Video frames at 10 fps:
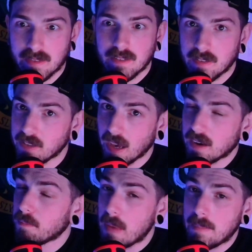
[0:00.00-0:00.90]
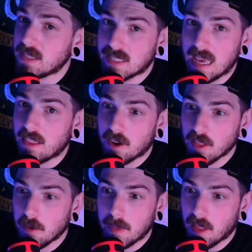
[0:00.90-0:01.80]
gonna maybe stay there a
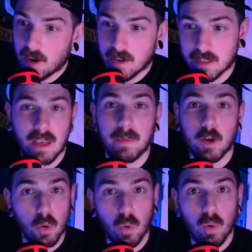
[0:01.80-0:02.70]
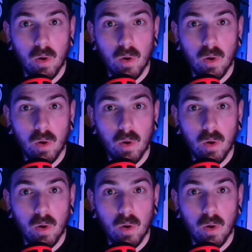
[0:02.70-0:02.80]
little bit longer. It's gonna be cool.